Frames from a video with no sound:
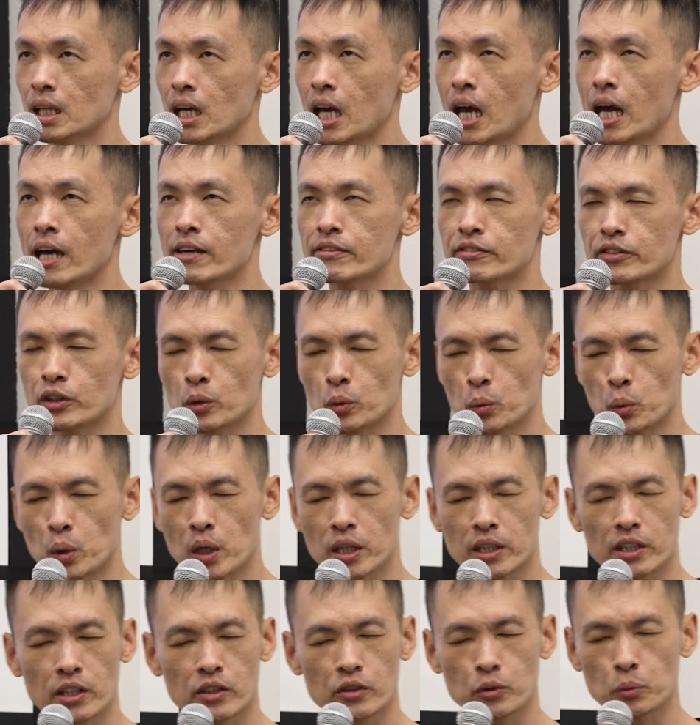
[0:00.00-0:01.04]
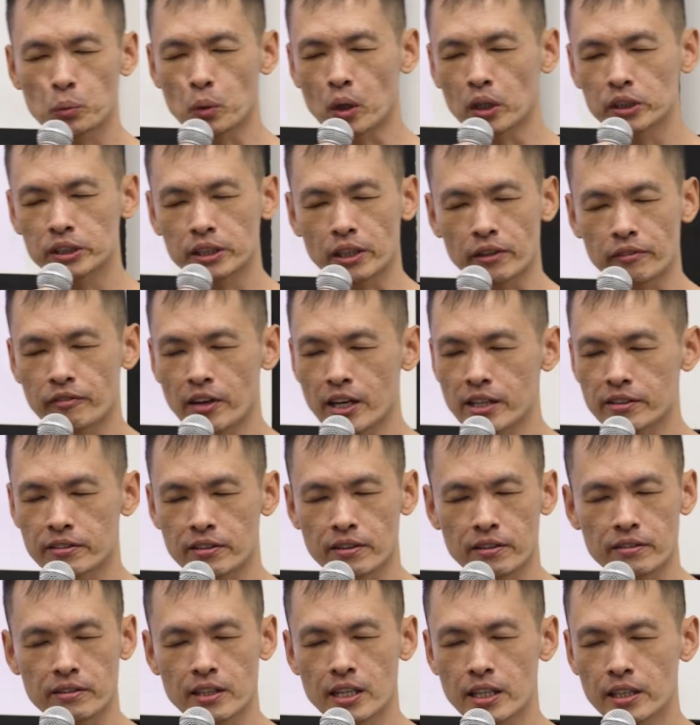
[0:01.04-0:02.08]
As the workers wash their
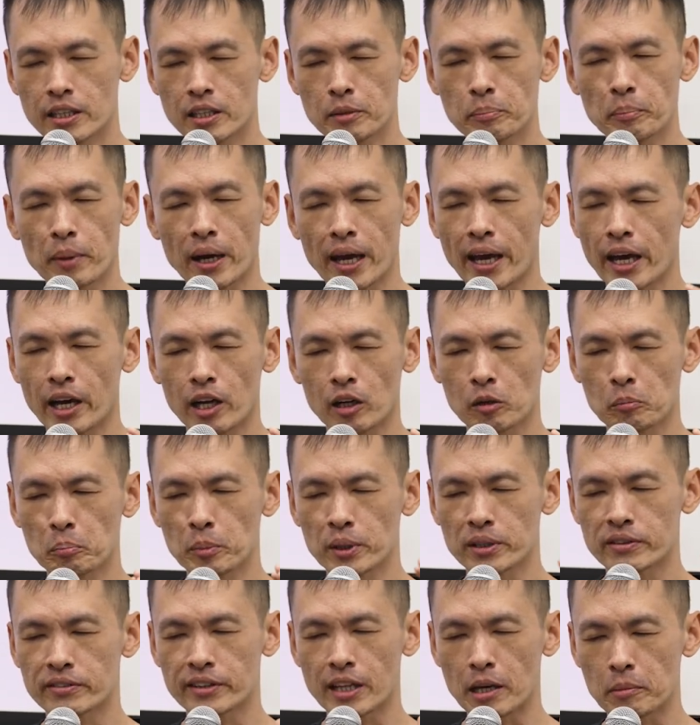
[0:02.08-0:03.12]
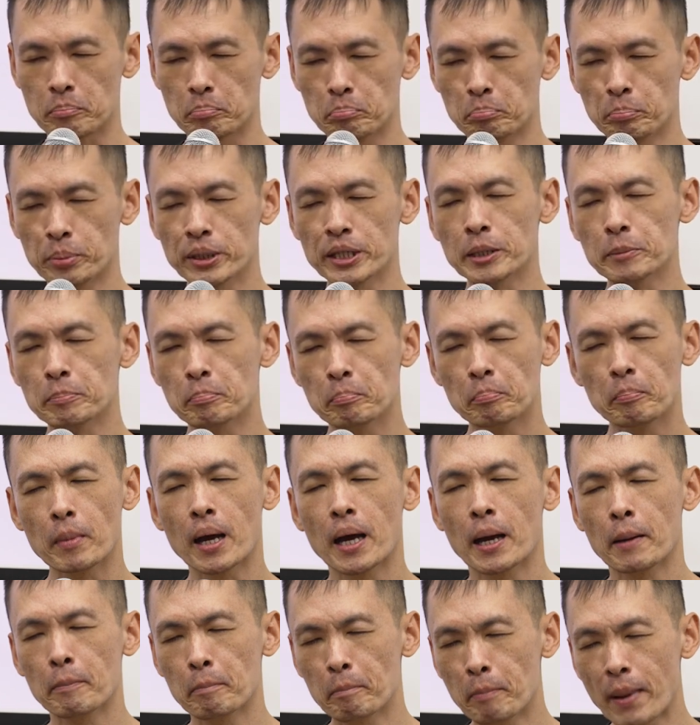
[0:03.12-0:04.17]
faces hidden by helmets that beam
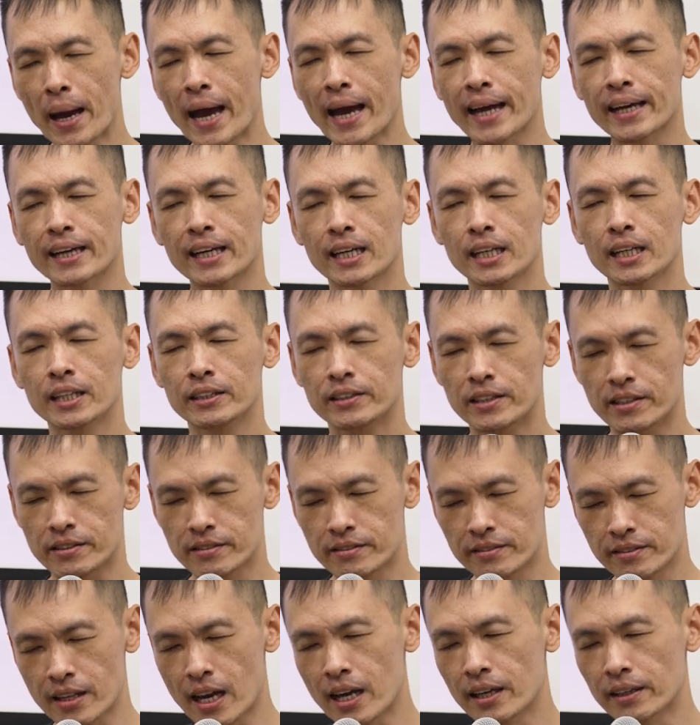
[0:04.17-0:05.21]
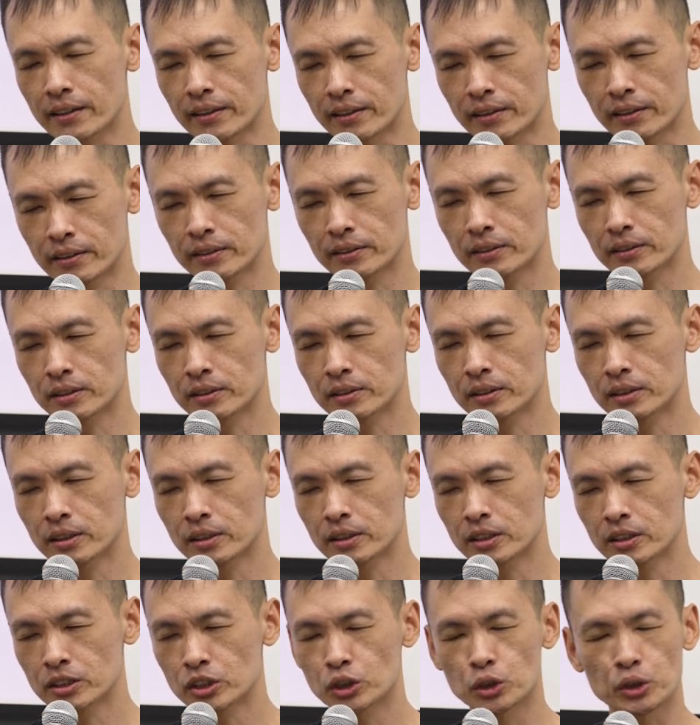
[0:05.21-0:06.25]
back the sun,
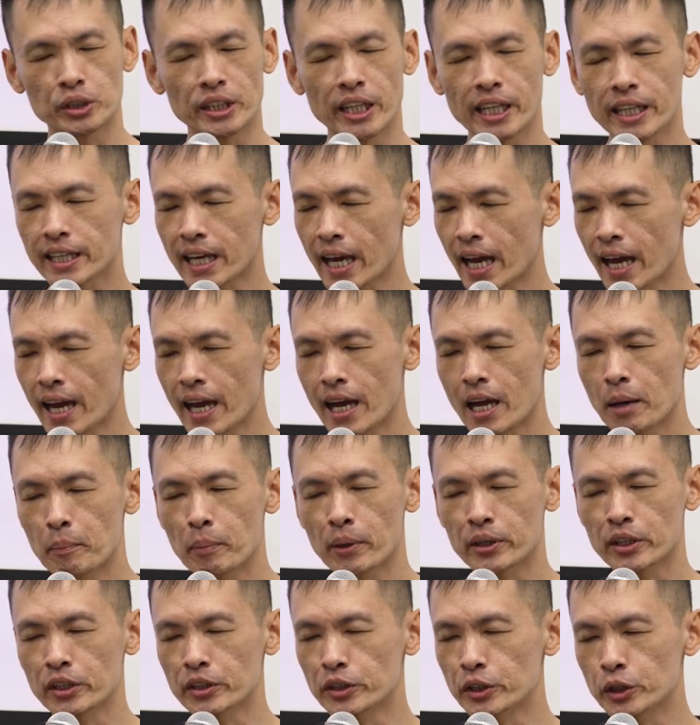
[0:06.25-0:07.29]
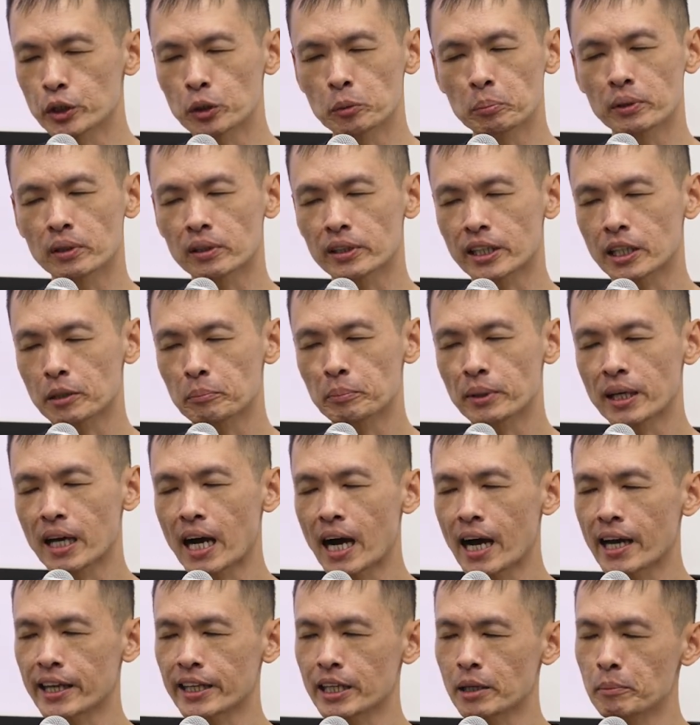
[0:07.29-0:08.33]
should they care about the new building
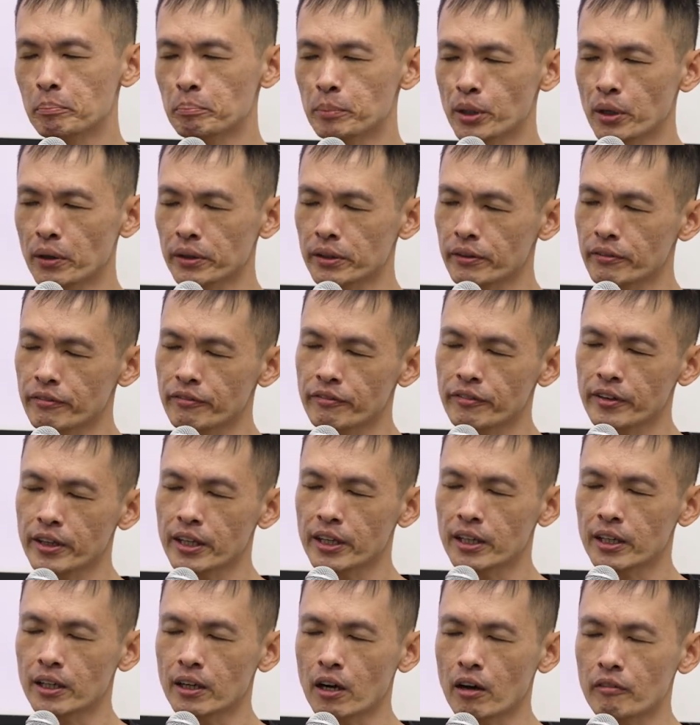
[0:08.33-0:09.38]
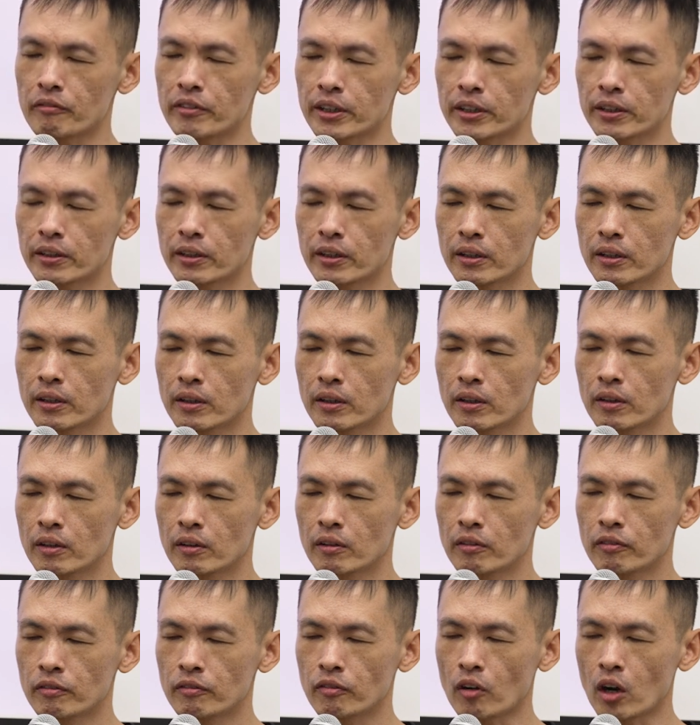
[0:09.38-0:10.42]
behind them beyond the fear of it
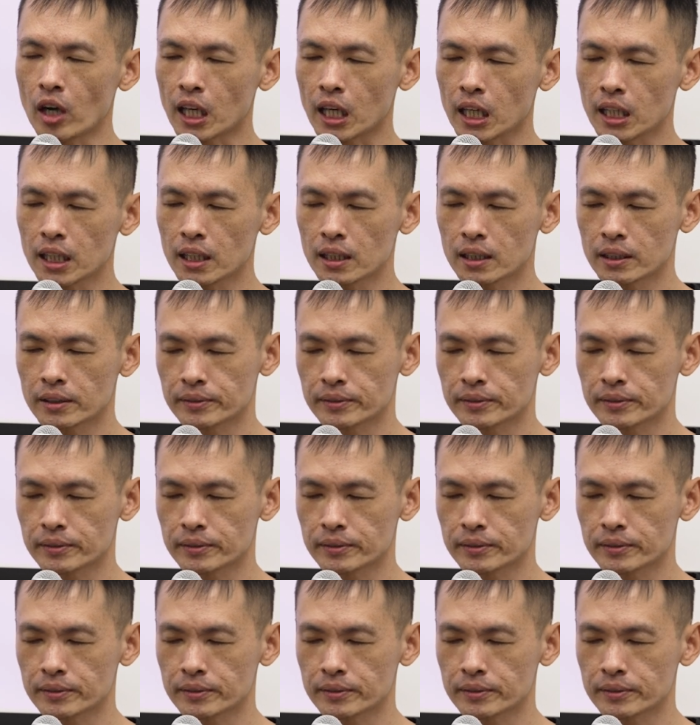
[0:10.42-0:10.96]
falling?